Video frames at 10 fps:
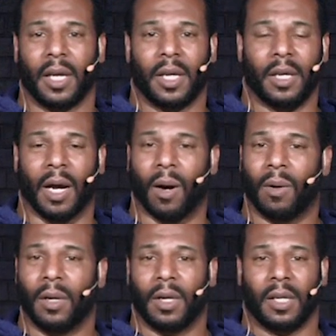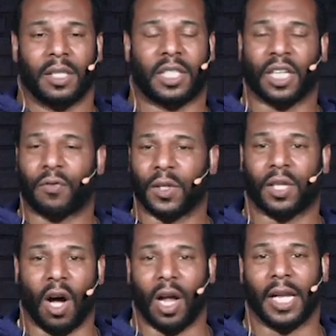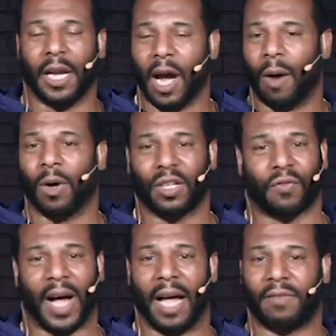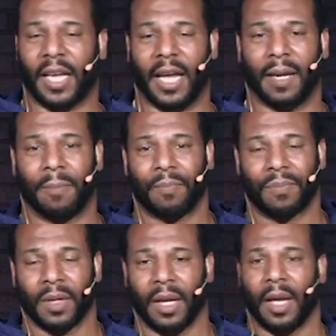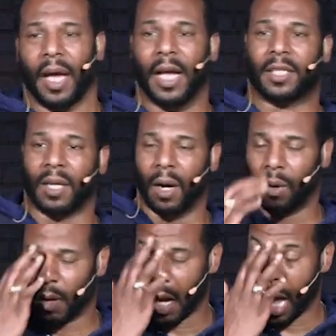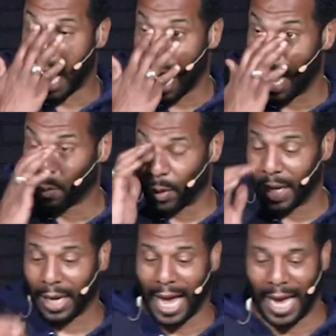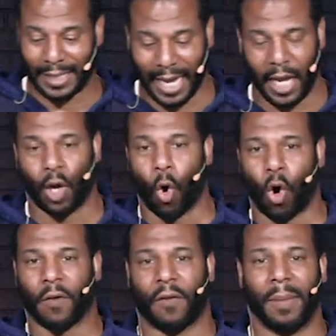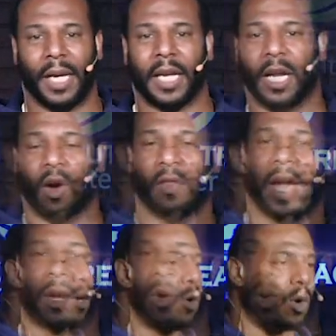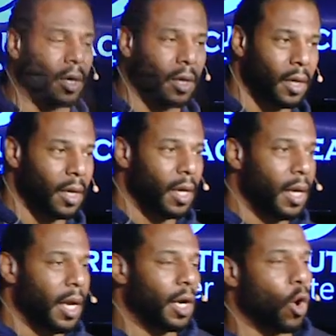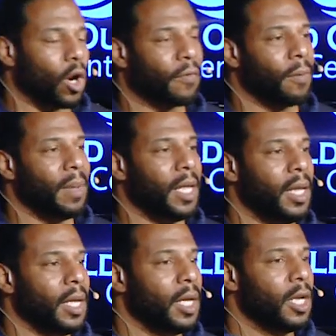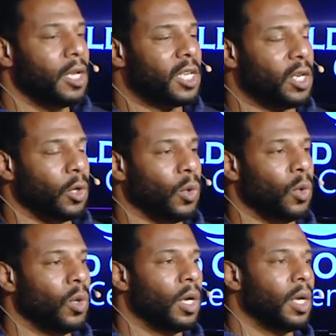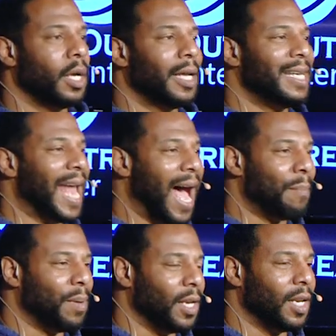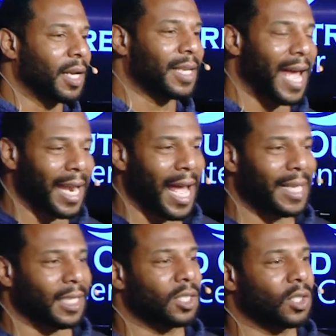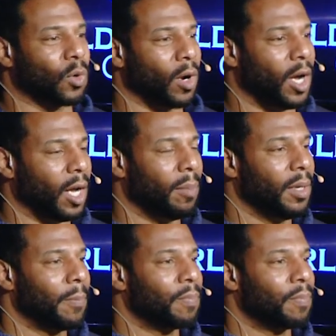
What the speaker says: 6'3", 6 foot tall, and here I was 5'10". And so I realized that in order for me to get on that court, in order for me to not be looked at as a scrub,